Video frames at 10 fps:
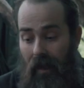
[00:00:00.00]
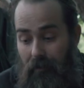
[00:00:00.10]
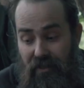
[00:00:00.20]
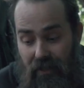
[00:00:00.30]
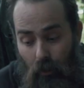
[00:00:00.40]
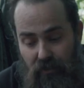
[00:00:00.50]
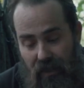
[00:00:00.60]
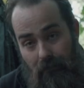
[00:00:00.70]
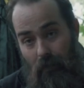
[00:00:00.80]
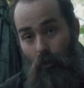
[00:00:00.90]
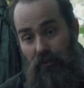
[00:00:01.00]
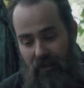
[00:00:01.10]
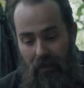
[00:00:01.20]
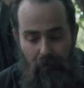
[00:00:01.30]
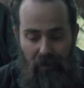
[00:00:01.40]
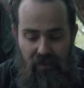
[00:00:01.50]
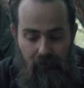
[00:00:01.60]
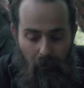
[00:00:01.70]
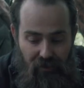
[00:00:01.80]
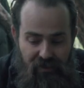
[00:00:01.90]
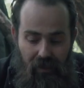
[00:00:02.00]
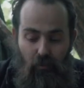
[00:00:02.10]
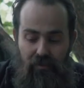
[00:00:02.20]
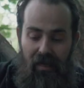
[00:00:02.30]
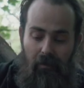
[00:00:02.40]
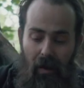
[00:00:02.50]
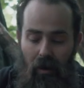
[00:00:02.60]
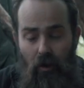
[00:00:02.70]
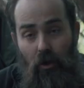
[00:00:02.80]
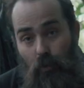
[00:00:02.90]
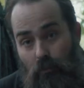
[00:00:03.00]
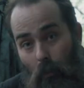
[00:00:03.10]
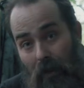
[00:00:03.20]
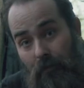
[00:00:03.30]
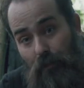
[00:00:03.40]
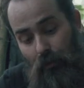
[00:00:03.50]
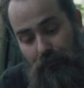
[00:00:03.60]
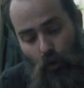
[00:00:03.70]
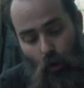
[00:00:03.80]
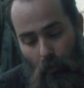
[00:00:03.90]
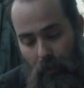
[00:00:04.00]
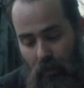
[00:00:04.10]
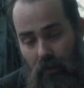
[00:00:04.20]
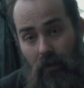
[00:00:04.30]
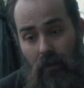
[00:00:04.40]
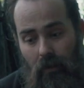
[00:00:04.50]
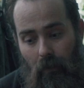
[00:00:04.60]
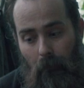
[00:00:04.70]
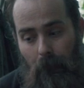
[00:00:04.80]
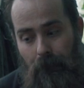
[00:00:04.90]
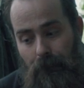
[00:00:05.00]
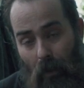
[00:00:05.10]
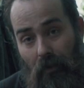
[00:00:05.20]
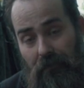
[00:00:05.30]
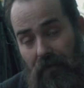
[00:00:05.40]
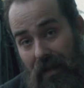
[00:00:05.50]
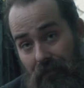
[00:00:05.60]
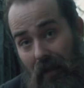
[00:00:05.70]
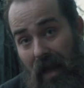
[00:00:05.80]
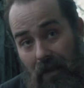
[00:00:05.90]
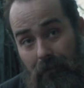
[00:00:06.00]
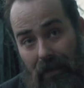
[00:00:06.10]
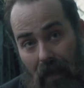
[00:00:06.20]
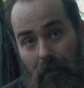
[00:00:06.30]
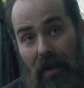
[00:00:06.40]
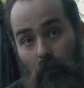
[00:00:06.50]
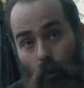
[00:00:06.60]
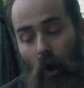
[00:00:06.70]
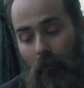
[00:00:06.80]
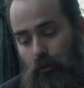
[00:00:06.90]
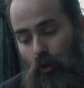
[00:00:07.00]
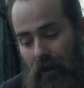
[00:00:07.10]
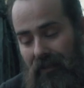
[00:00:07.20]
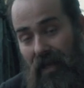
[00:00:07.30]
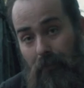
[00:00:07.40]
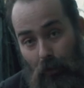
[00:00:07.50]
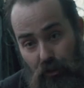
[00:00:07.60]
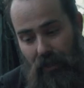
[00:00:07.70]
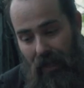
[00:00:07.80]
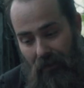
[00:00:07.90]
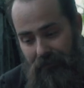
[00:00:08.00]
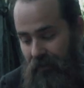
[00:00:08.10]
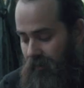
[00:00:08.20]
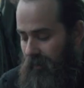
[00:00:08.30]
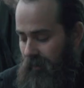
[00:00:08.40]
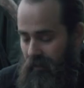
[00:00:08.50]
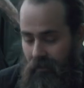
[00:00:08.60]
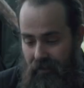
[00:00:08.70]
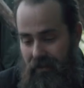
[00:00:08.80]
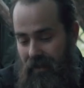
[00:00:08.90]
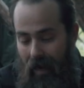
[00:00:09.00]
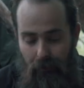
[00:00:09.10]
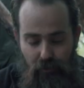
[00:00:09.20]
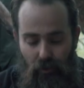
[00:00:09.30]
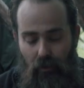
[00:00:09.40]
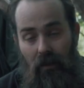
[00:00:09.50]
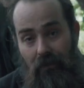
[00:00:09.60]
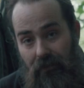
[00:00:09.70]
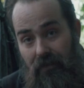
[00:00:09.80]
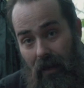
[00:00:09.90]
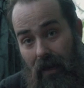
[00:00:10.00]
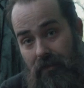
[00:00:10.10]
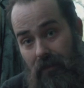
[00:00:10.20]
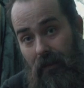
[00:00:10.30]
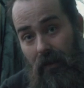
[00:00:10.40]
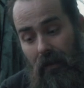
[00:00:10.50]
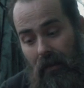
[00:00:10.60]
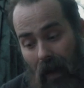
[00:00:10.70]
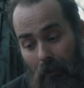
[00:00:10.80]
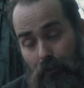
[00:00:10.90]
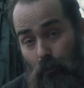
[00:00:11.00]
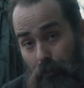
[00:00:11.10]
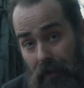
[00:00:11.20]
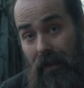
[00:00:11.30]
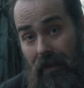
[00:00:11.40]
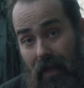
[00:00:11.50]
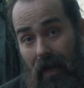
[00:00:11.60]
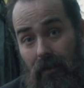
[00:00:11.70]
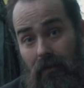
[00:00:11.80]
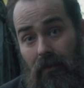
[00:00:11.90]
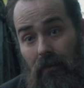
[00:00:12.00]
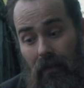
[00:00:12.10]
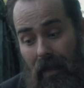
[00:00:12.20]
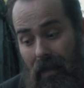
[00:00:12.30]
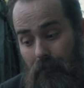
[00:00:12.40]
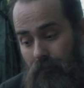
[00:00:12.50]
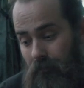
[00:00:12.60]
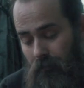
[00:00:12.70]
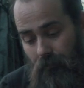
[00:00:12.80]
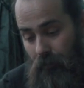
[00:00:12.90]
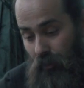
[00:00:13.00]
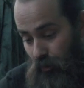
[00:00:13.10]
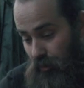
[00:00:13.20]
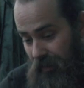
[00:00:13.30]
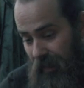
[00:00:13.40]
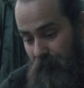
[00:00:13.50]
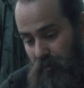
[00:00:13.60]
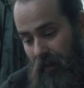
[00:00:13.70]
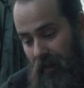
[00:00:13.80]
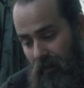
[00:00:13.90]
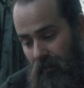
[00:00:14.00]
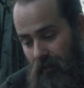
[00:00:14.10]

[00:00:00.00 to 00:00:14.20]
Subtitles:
I would still take my Montane Prism, I would still take my windproof top. But for the environment that I'm in and what I'm doing a day bushcrafting, this is absolutely fantastic, appropriate kit that just keeps me